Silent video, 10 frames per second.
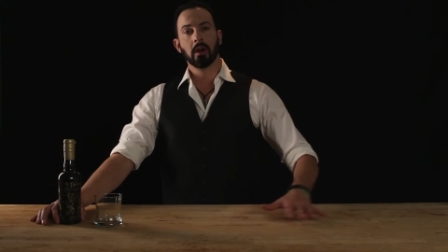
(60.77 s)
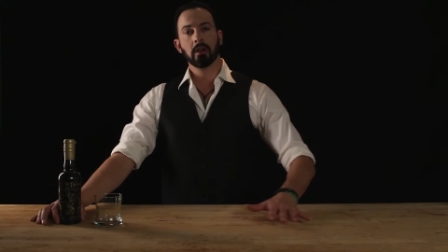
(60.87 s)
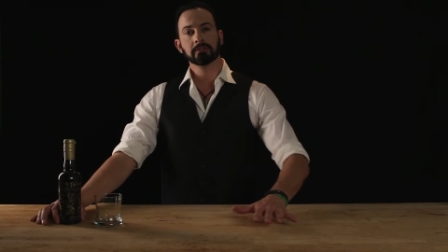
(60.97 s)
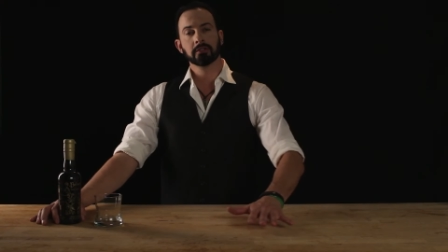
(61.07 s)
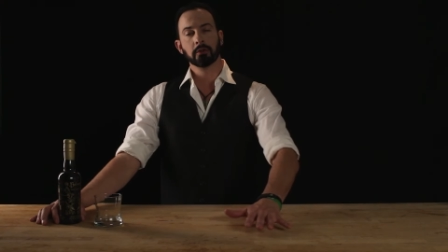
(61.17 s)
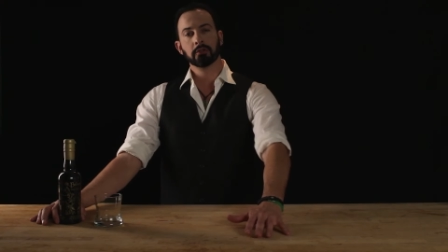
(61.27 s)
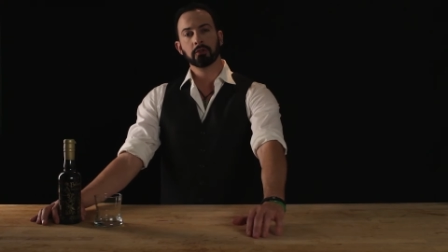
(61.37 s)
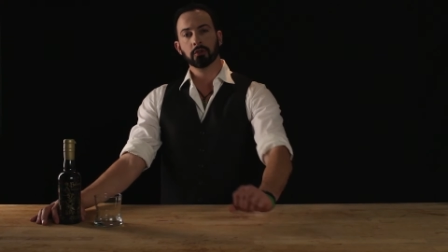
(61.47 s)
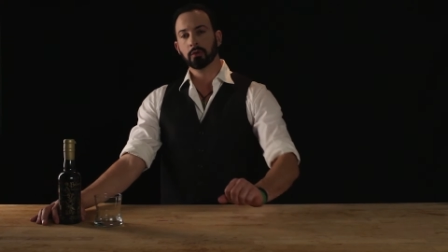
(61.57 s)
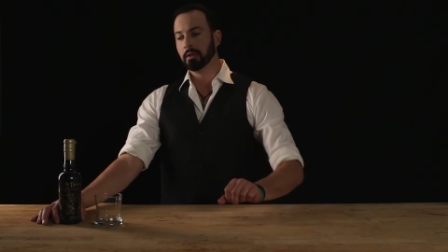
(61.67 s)
also
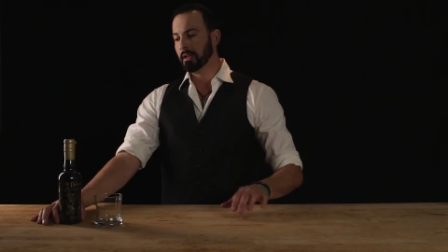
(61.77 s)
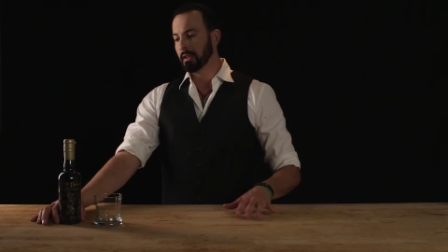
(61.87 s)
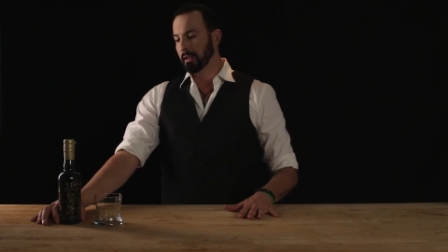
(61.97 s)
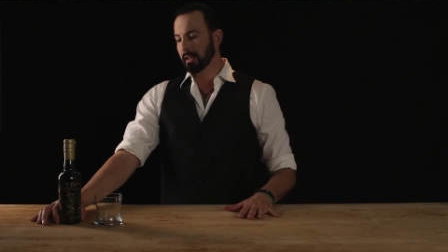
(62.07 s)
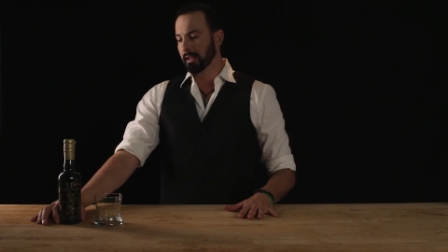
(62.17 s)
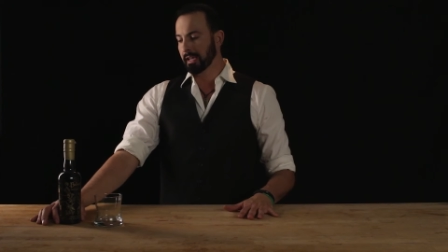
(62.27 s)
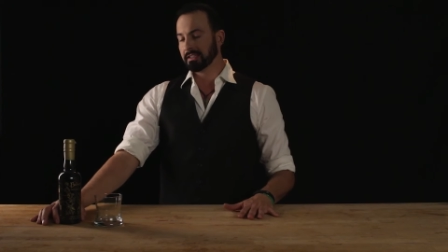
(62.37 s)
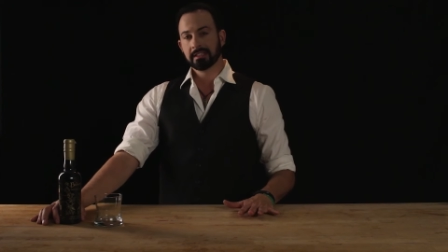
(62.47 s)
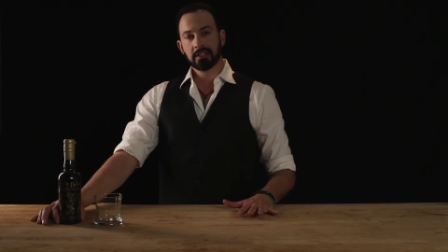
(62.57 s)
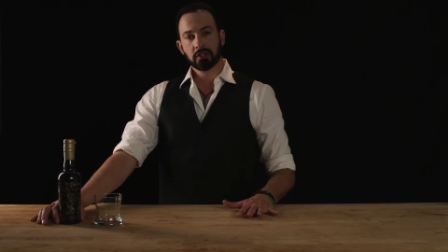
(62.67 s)
to
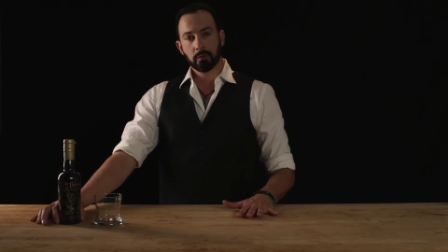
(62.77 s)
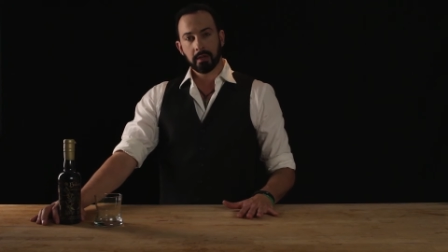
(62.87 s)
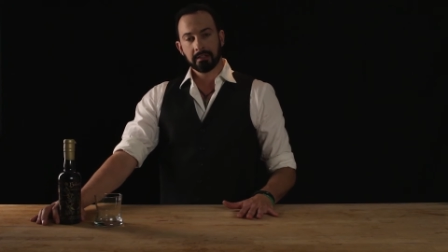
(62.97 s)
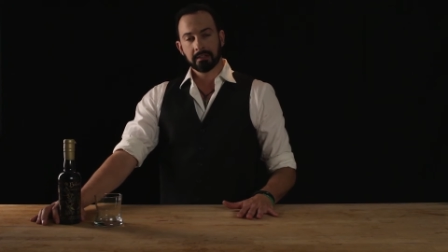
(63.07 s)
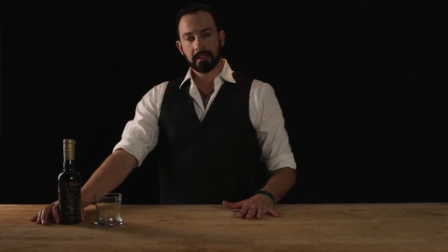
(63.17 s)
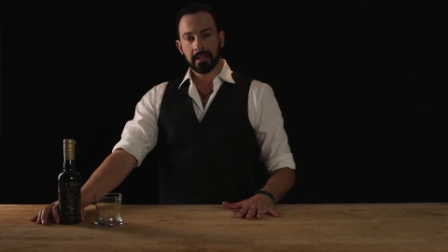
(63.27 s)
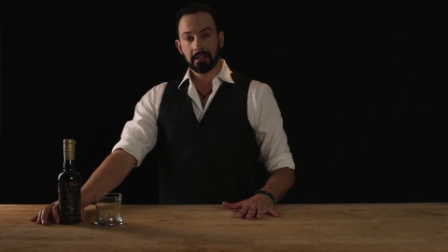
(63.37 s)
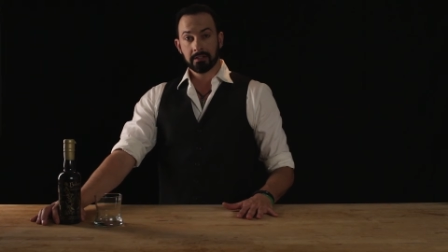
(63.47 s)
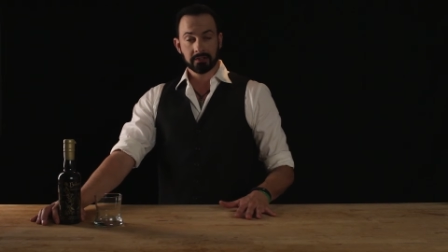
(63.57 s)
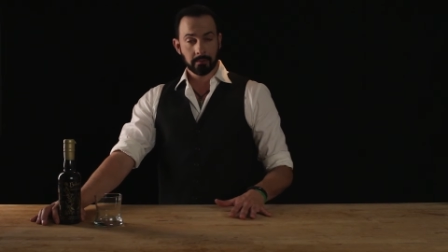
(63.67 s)
accentuate
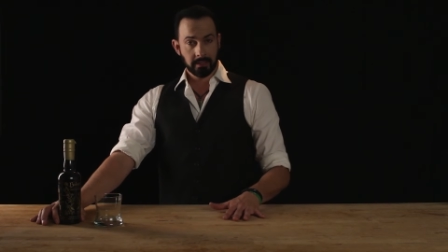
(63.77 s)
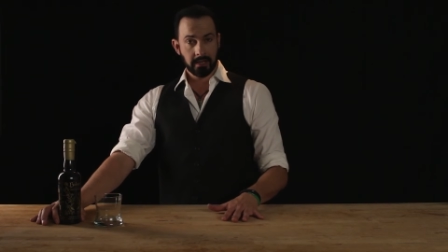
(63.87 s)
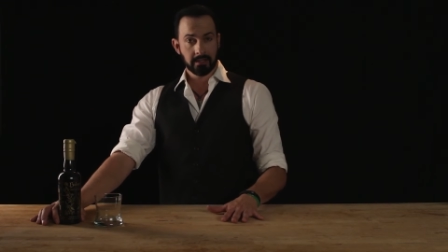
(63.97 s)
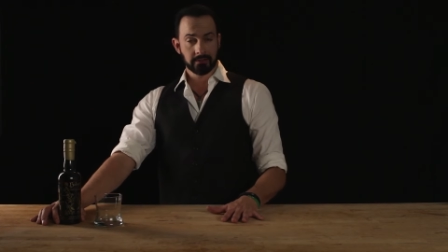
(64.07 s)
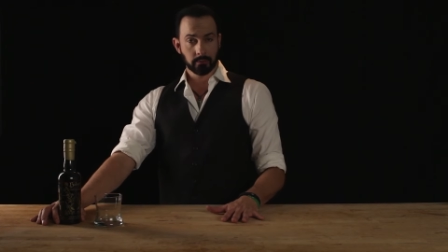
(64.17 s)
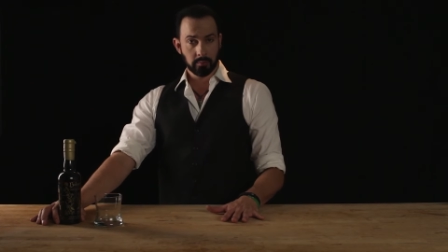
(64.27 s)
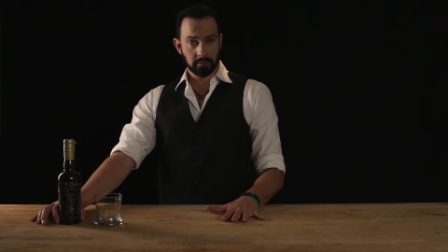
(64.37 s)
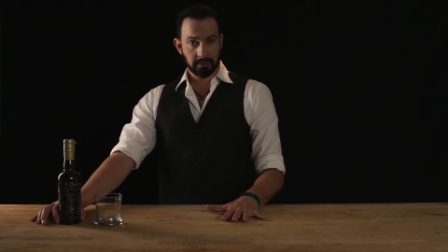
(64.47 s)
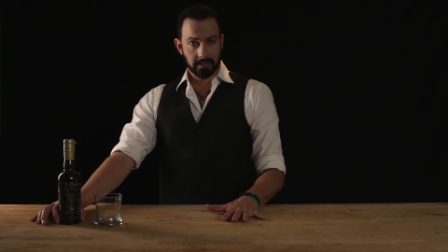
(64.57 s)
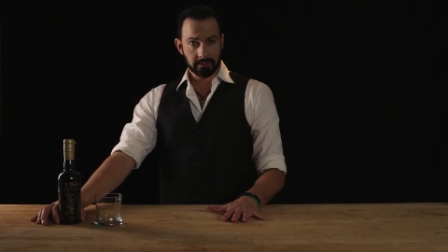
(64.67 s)
and in some cases
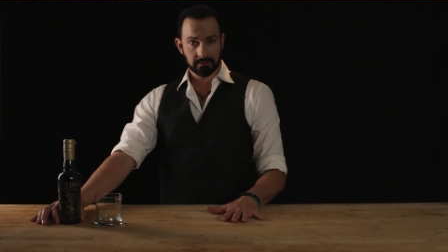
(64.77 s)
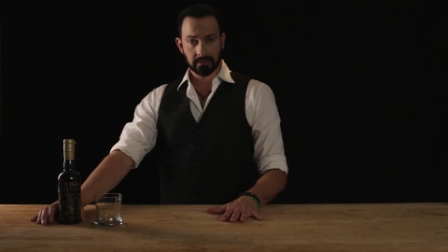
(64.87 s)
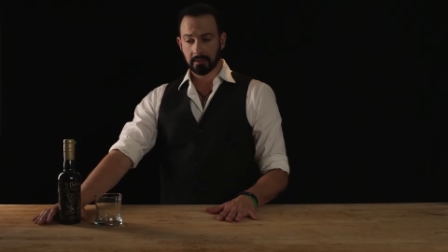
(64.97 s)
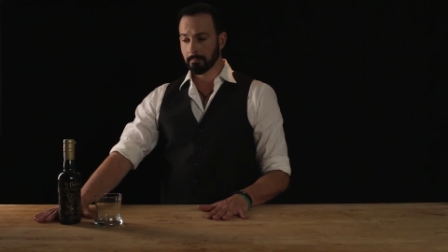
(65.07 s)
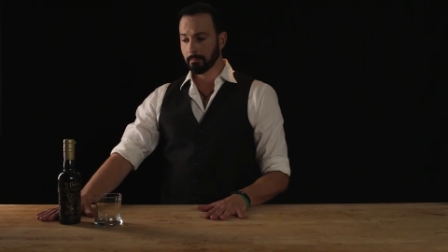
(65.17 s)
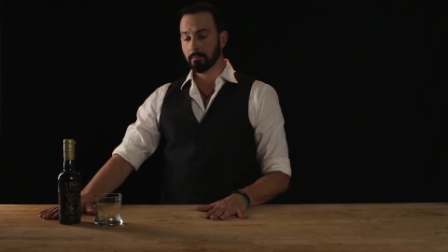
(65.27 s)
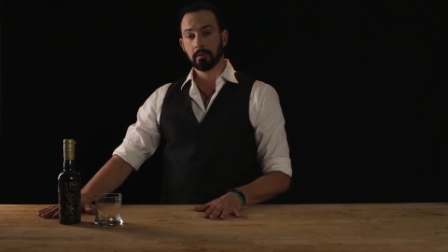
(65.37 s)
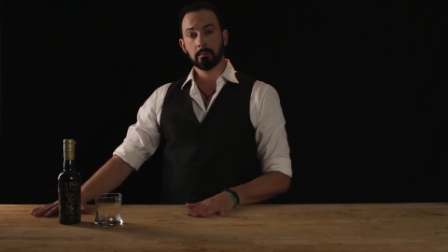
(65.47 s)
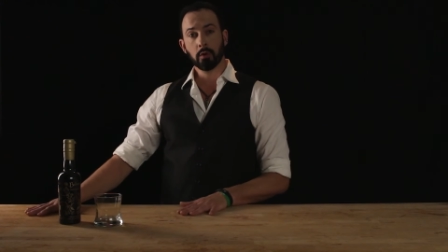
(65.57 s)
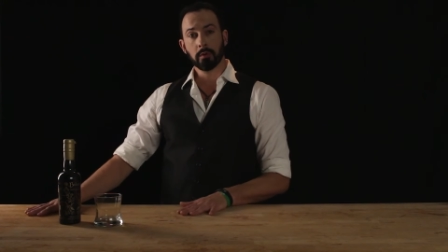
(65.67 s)
replace
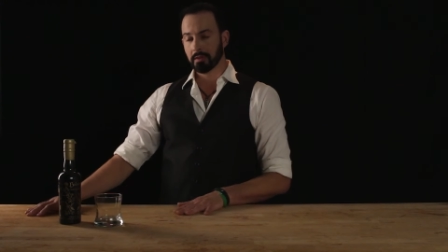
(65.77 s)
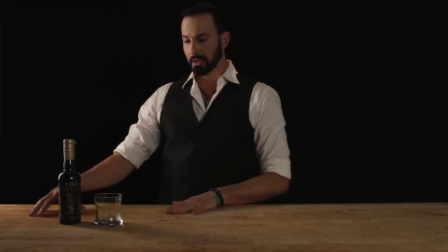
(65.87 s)
vermouth.